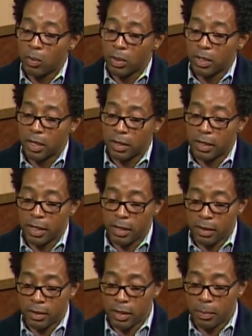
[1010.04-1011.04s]

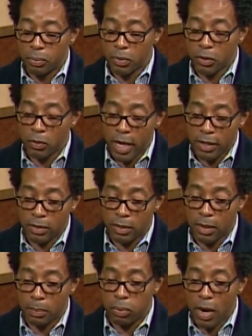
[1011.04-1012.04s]
the
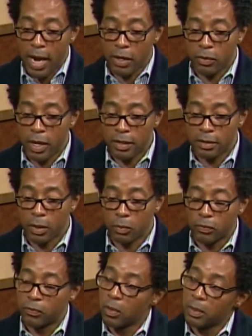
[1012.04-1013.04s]
progress and
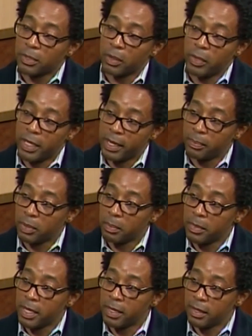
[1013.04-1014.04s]
reforms that we
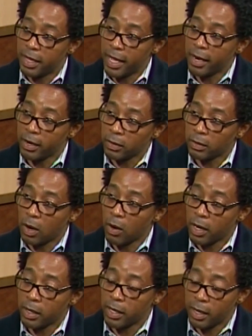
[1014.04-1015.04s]
implement there
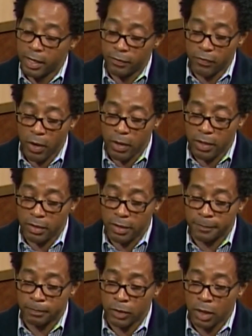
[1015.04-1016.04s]
or in
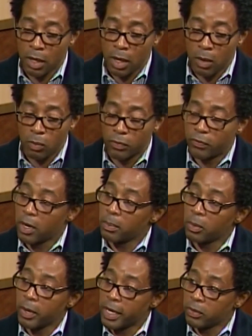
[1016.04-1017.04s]
Ferguson
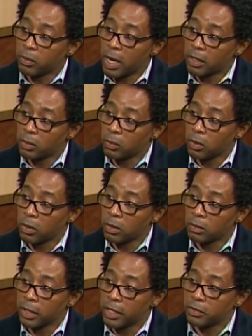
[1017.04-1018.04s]
reverberate throughout the
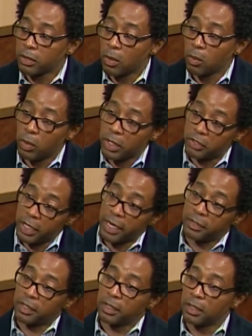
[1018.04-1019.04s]
world and show what
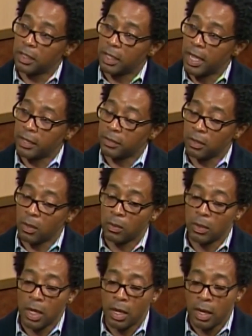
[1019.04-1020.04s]
change can look like. So
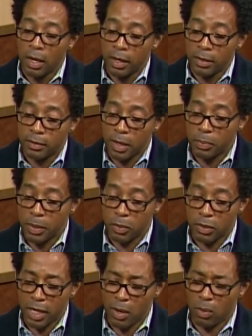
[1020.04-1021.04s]
some people
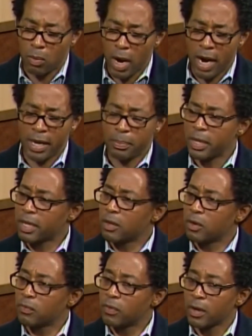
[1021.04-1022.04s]
say, well, why are they picking
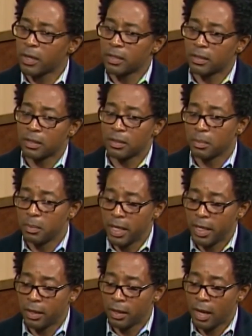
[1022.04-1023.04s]
on Ferguson? To
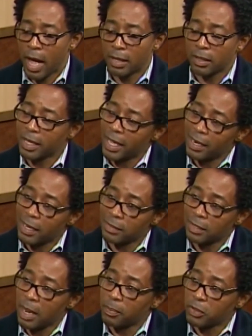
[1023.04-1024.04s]
me, I look at it as
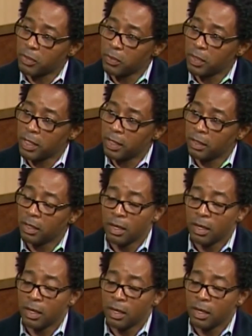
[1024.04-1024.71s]
an opportunity